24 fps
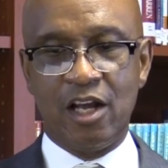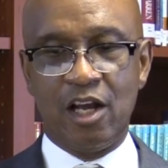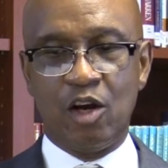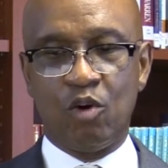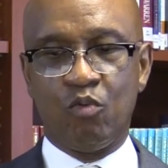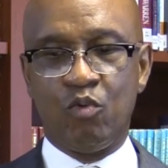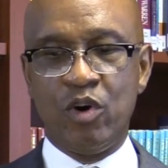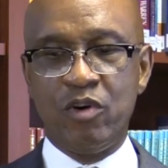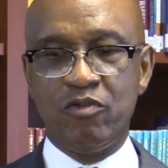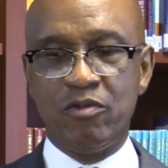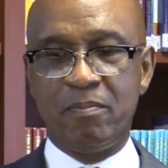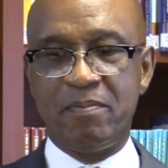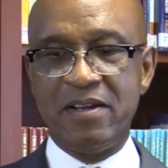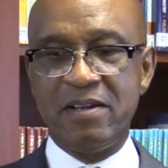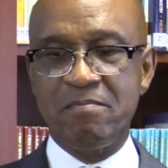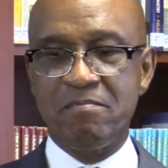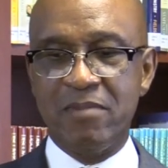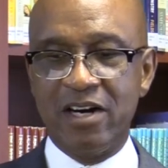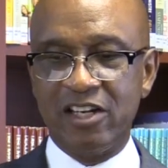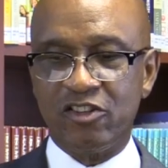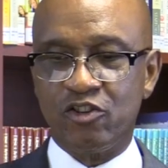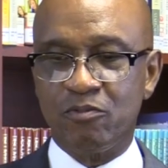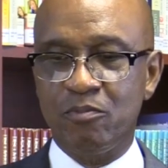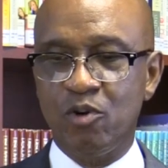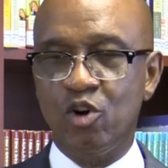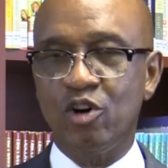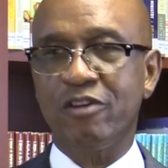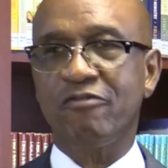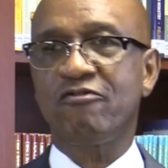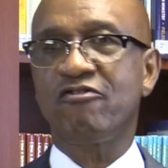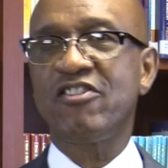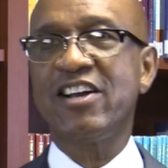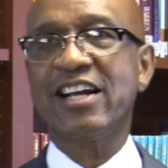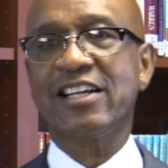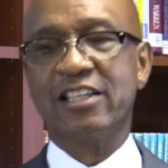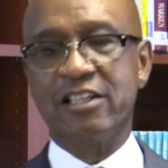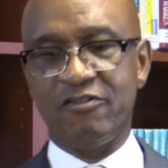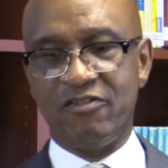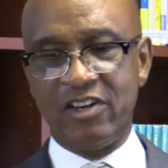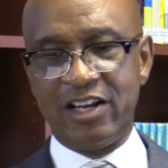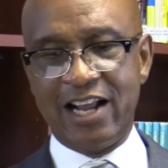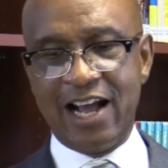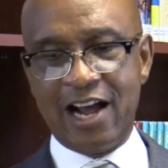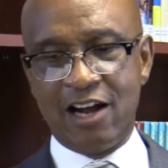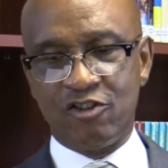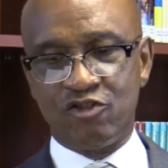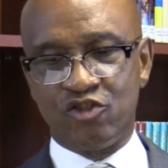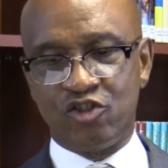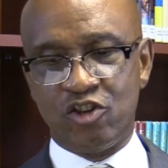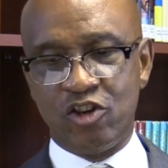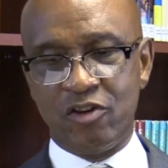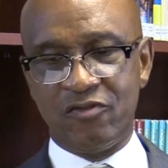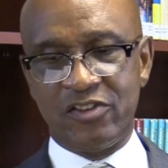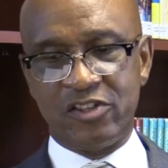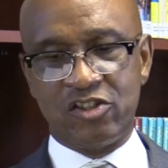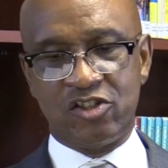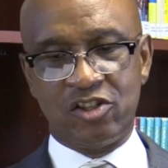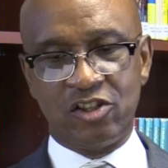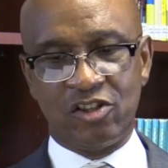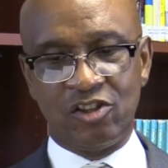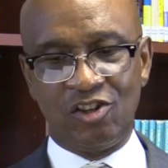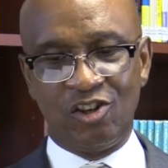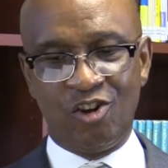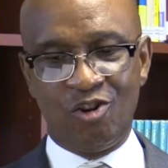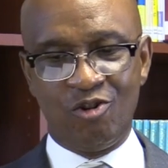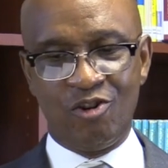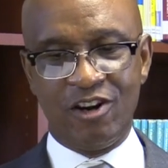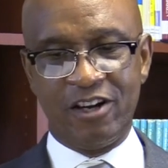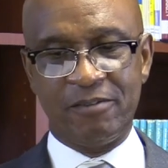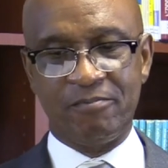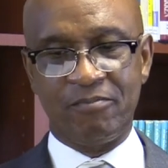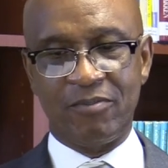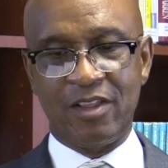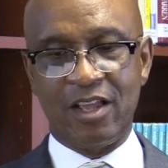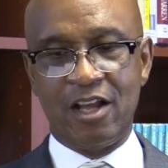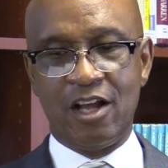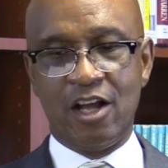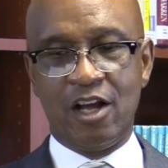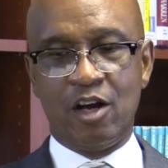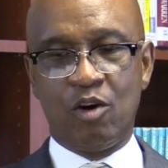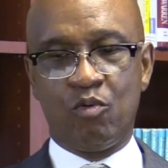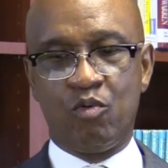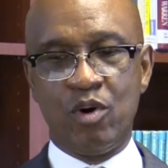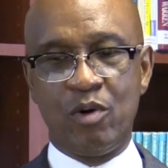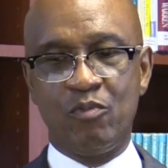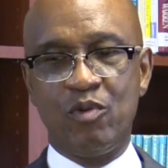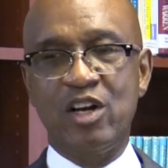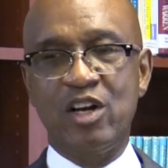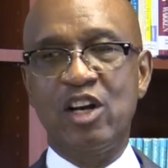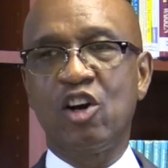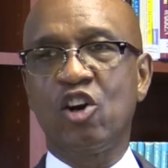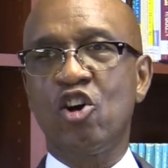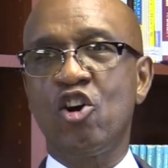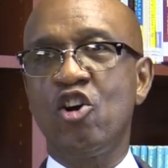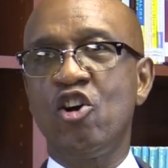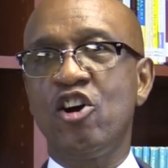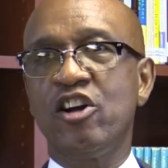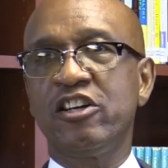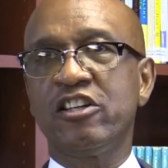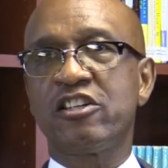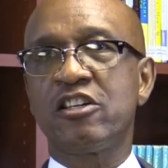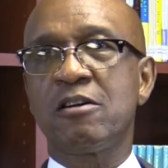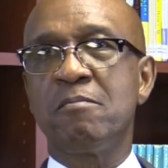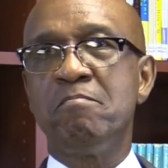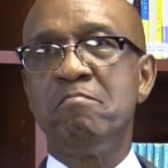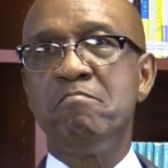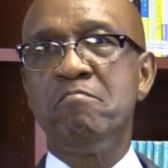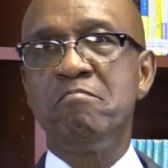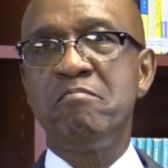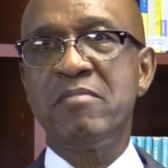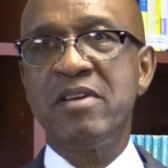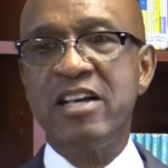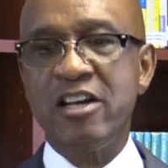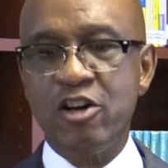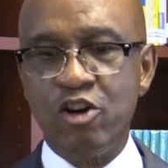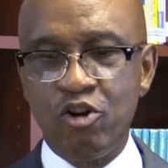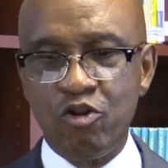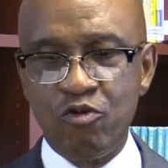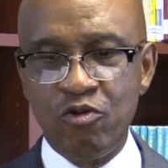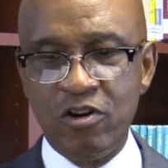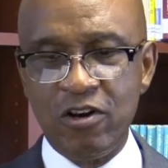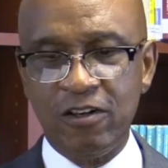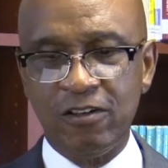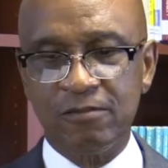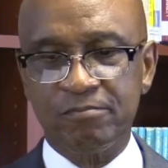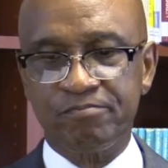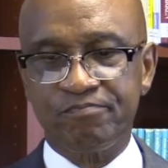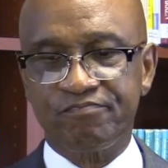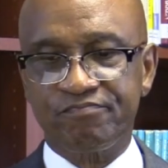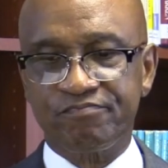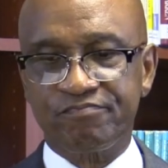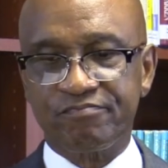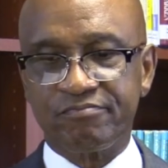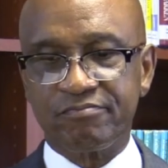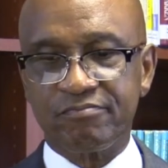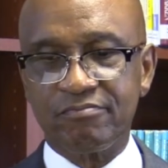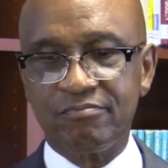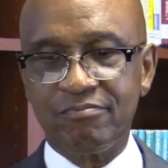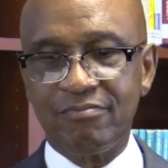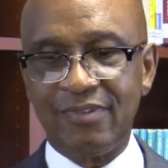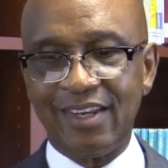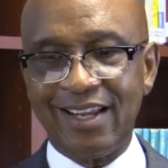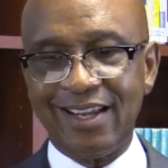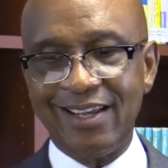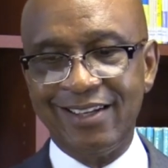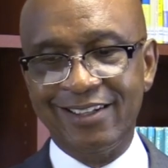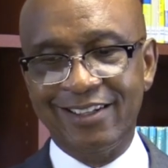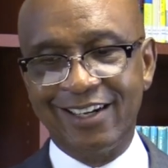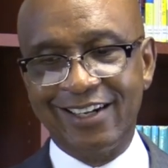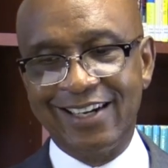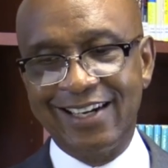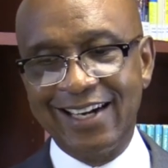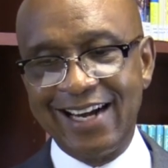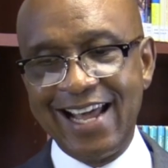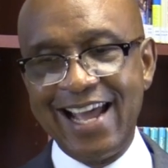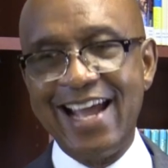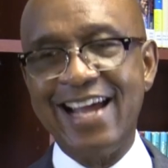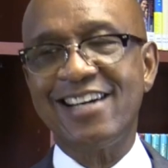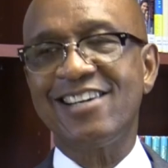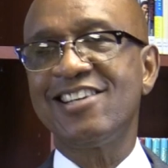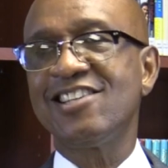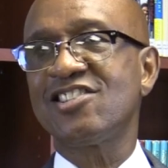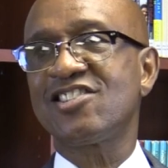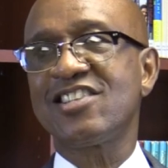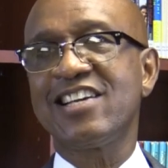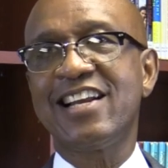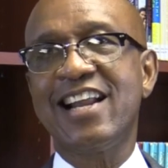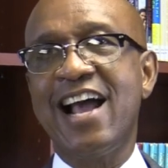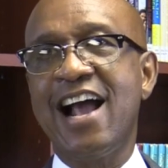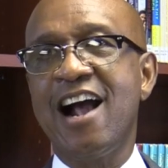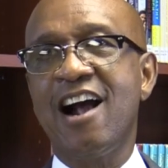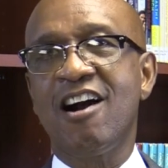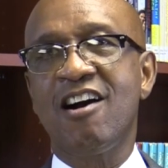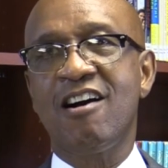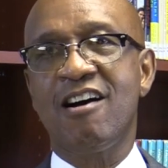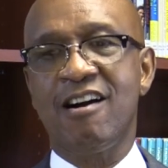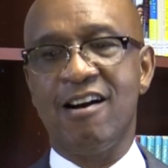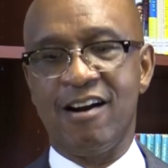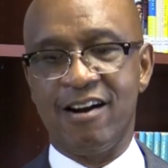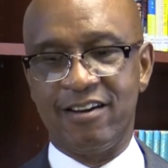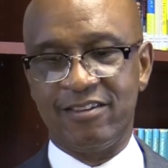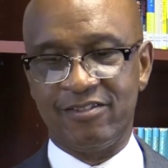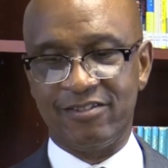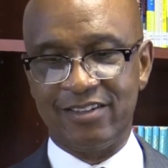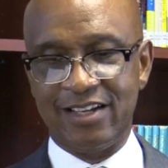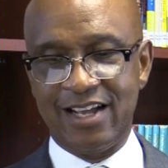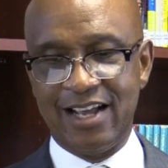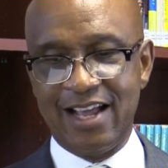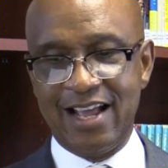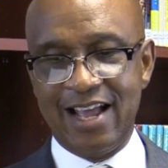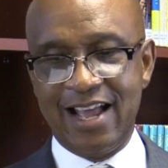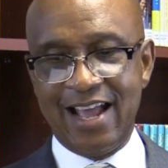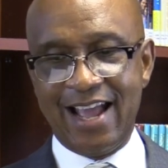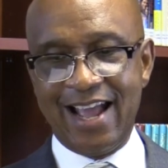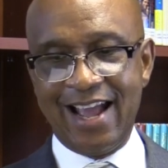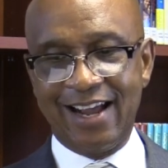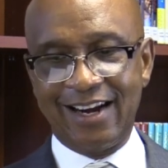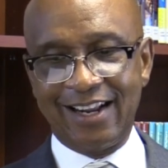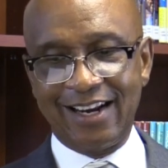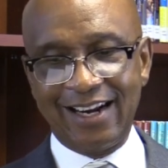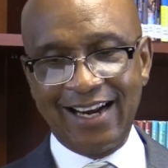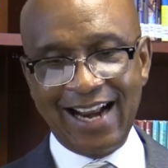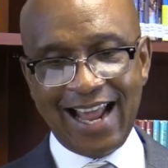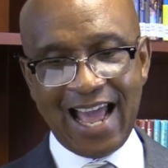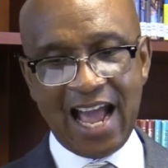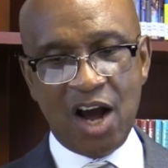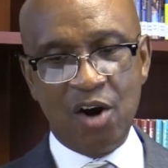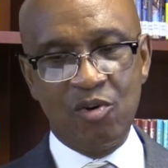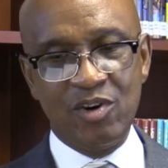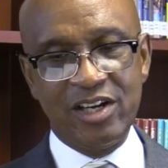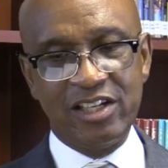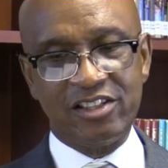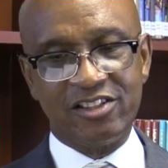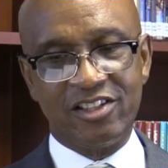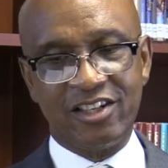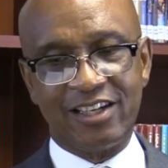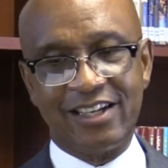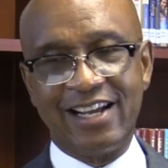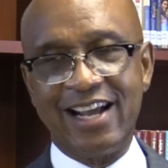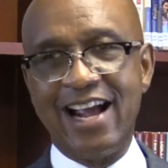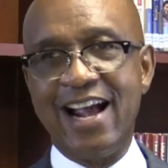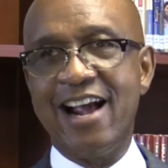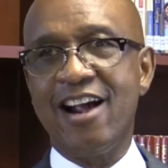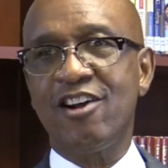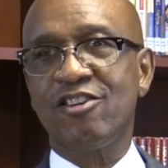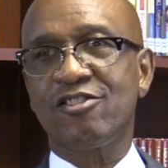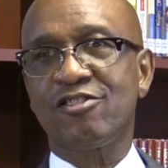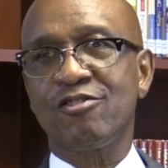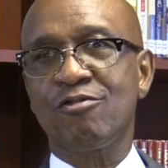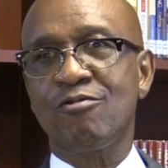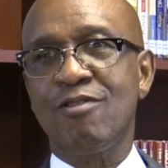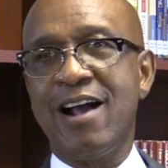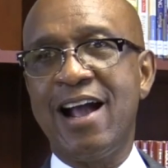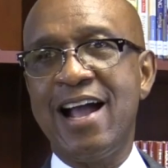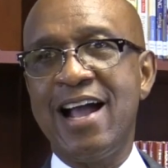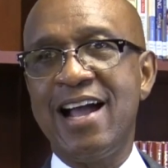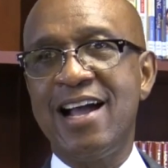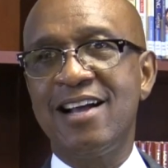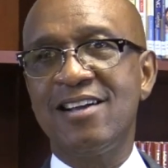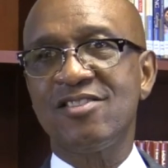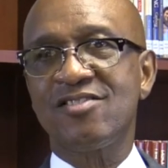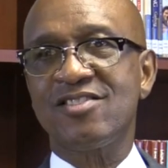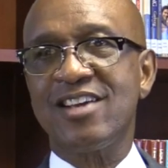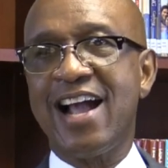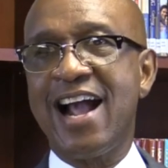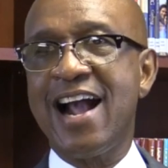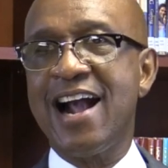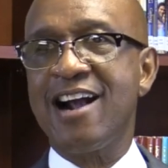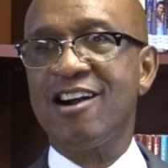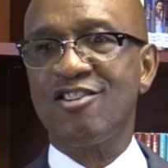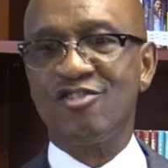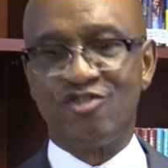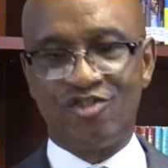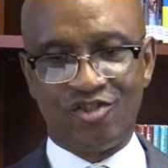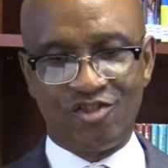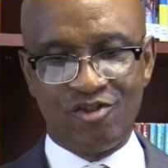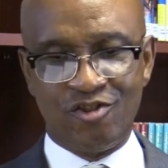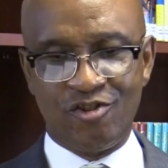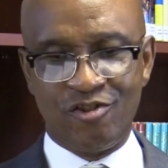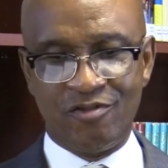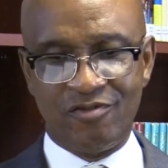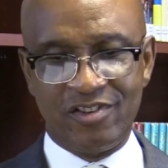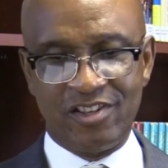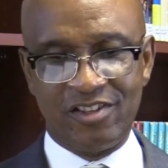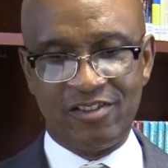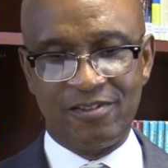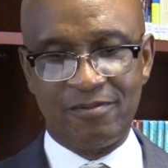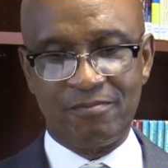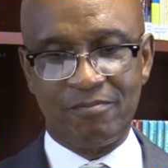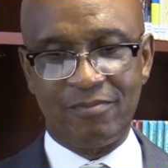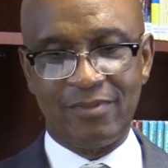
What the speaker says: We will be much more effective in our service to the Lord when we learn to mirror the gladness in our heart and allow it to characterize our service.